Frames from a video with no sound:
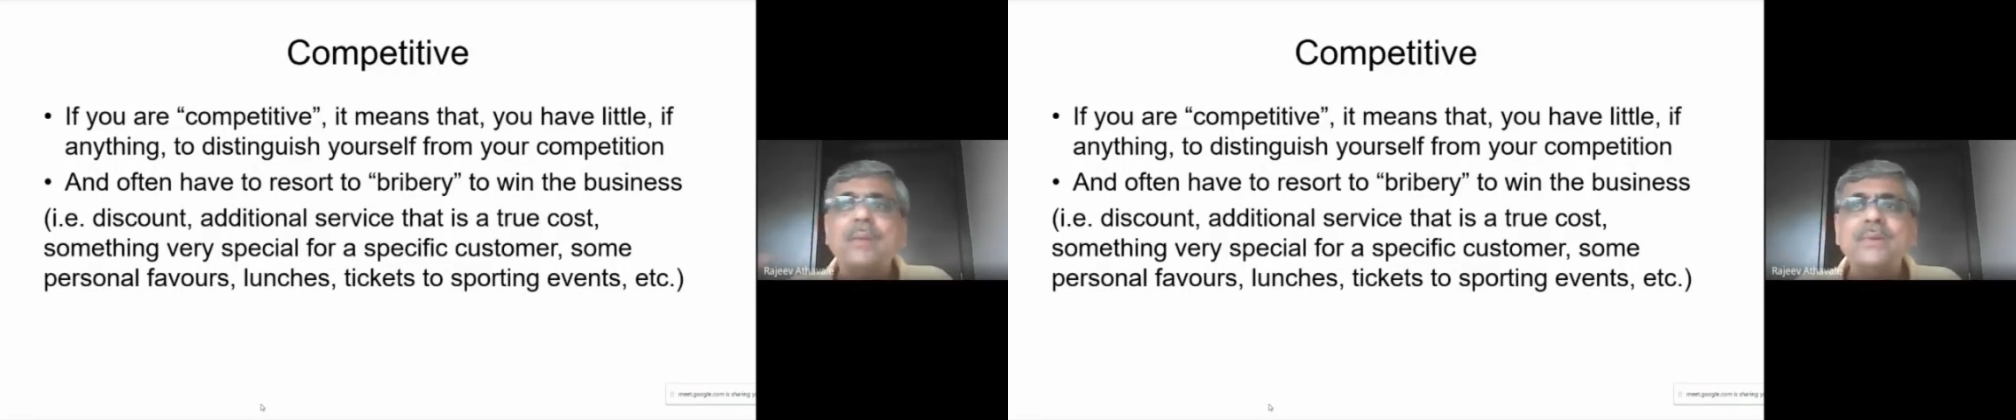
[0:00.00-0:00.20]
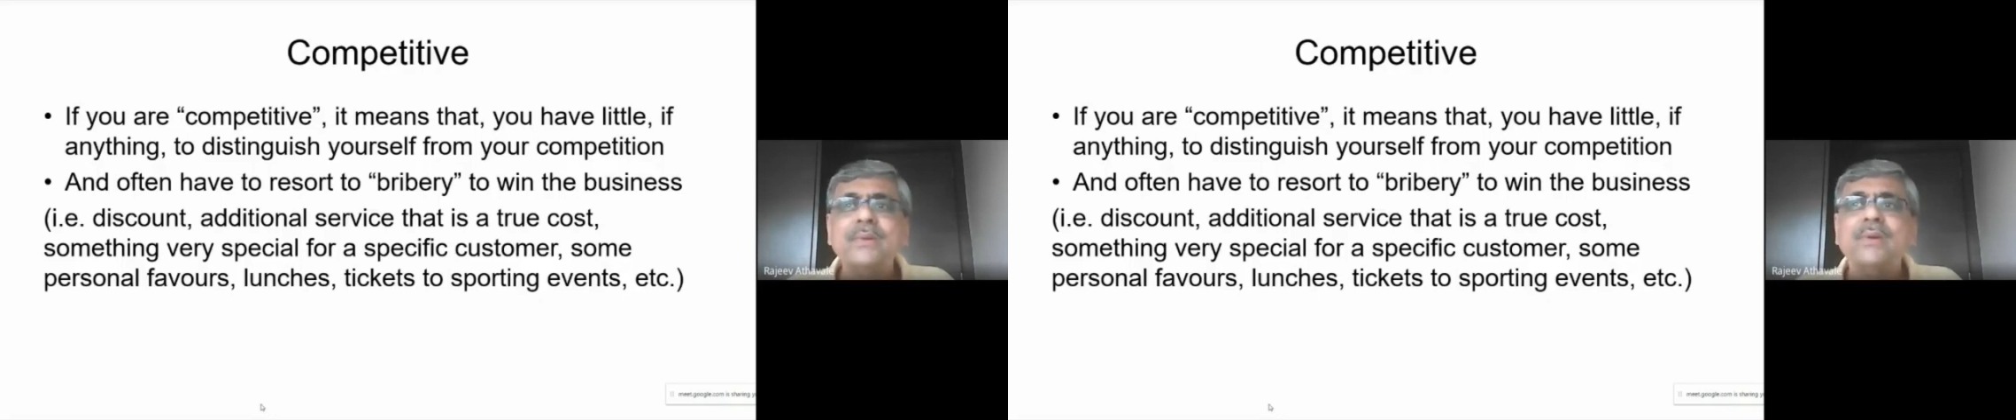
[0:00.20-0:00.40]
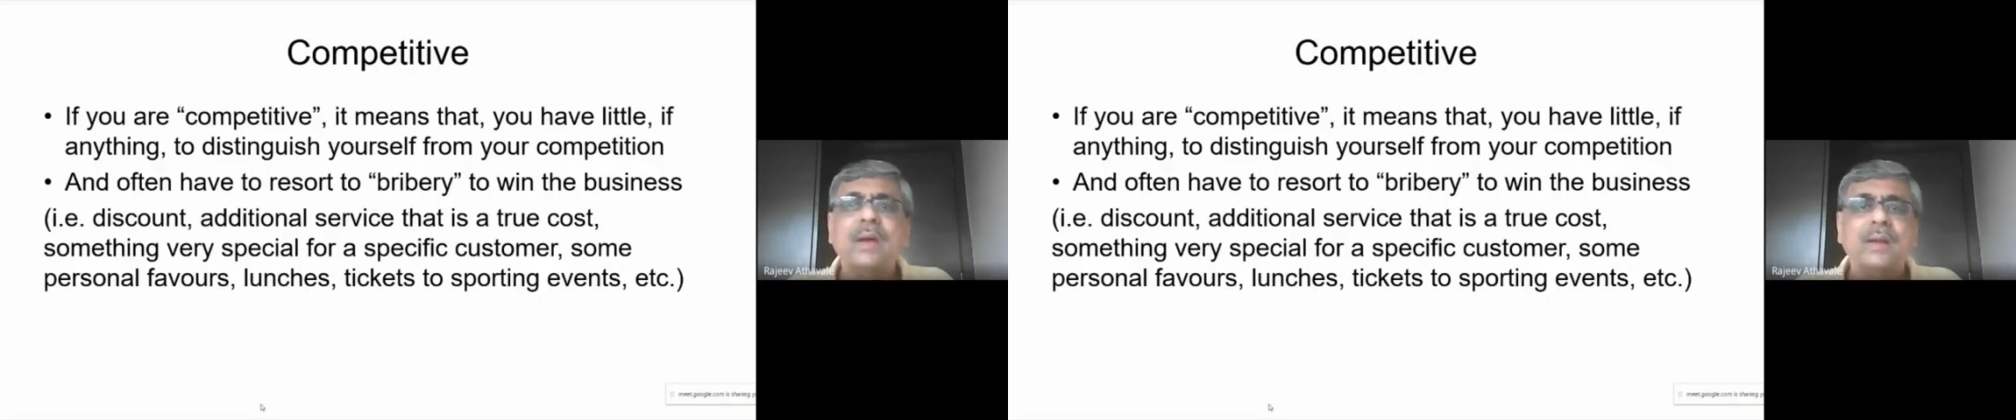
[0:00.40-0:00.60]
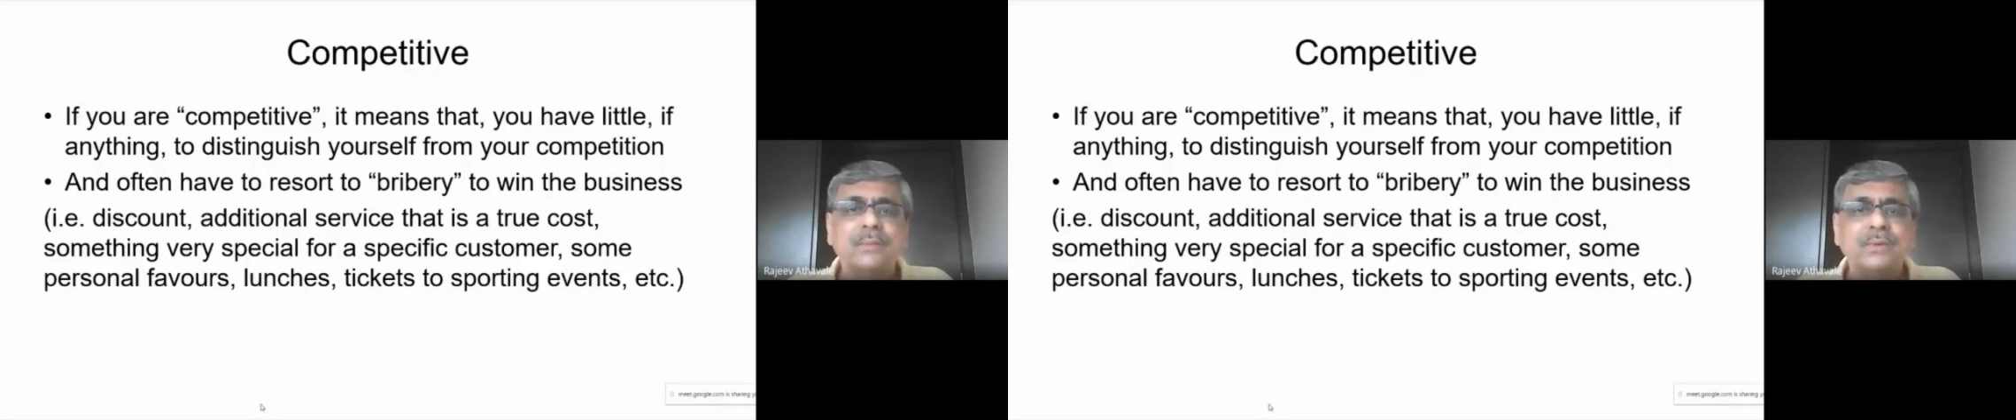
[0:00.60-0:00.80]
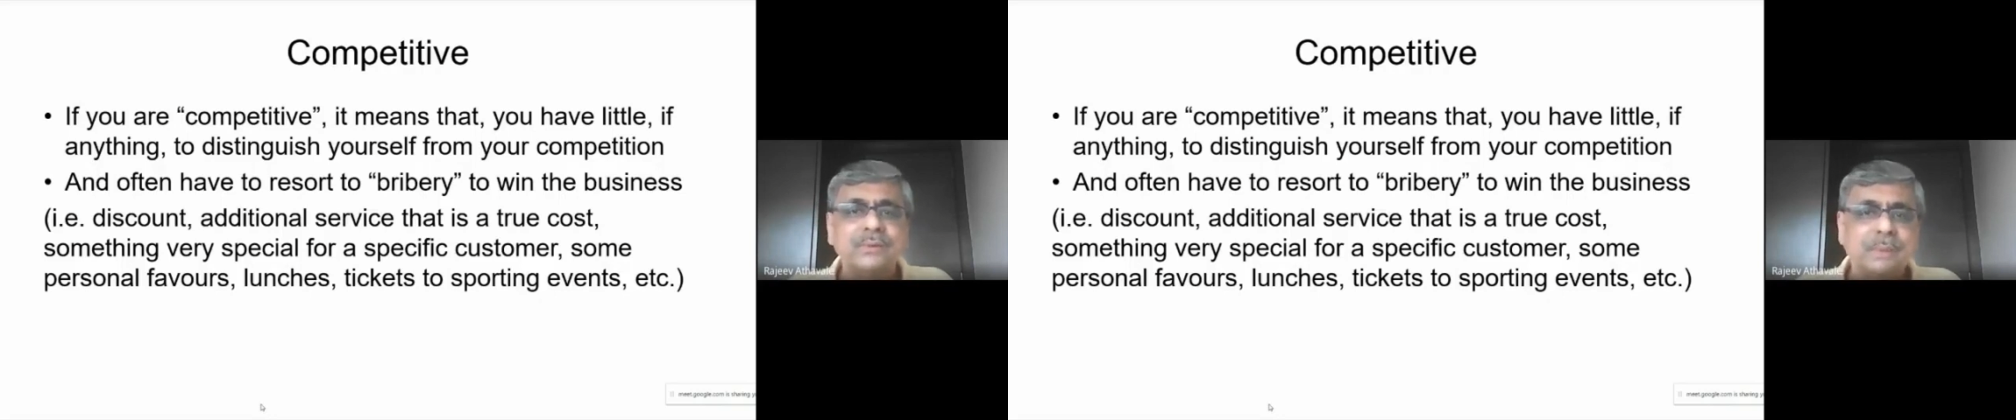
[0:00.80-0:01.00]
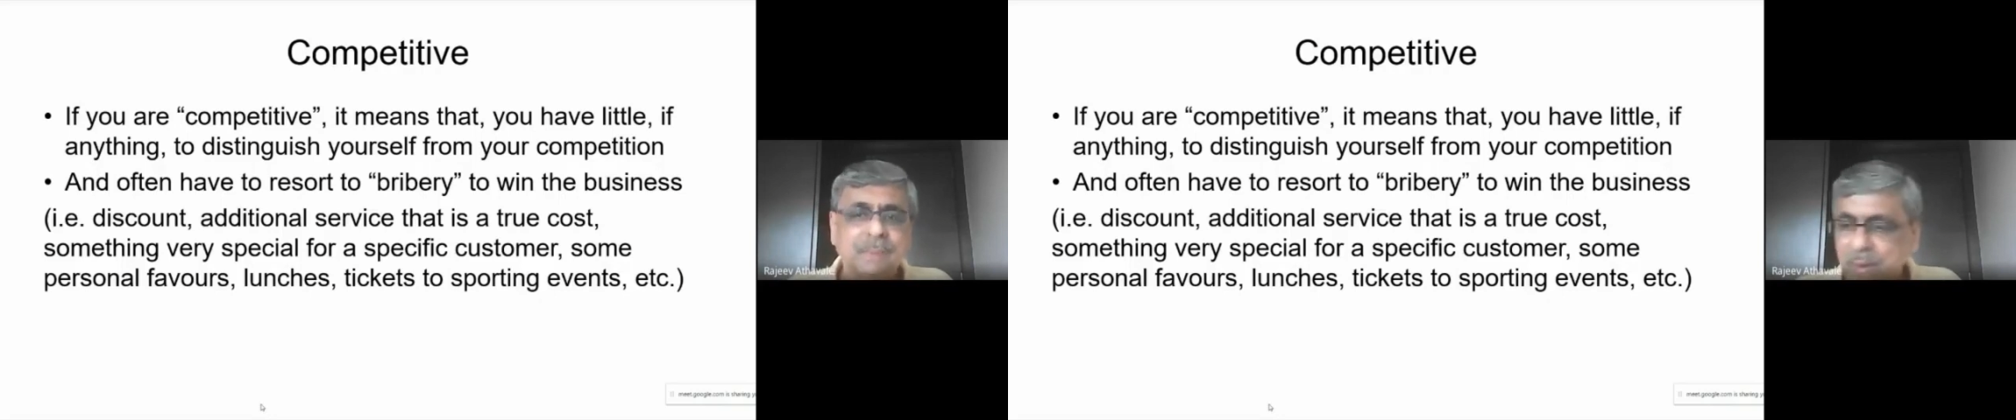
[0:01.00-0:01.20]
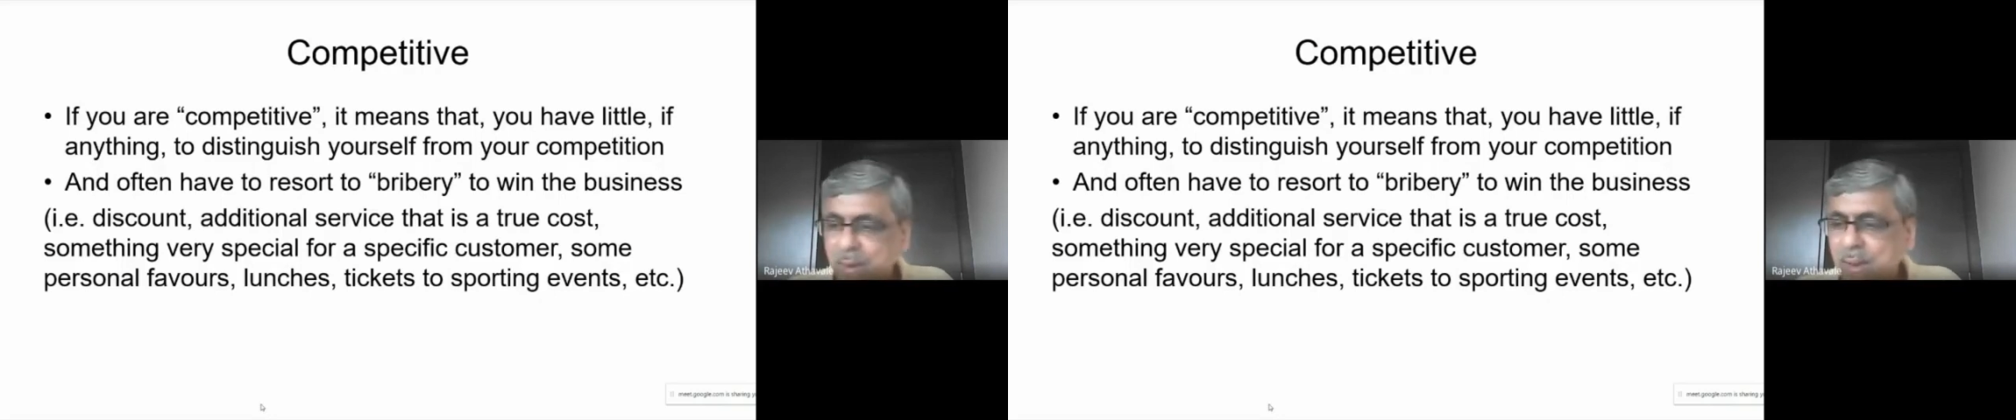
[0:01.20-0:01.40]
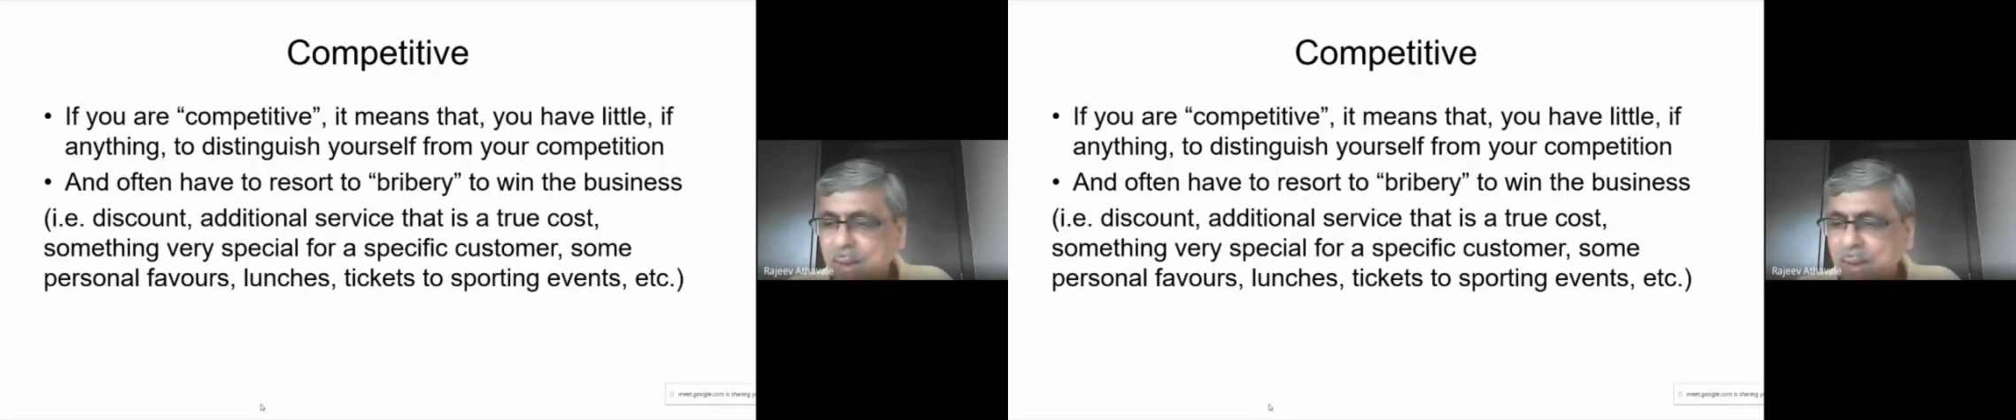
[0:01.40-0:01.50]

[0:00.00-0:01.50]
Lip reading: means you are almost similar,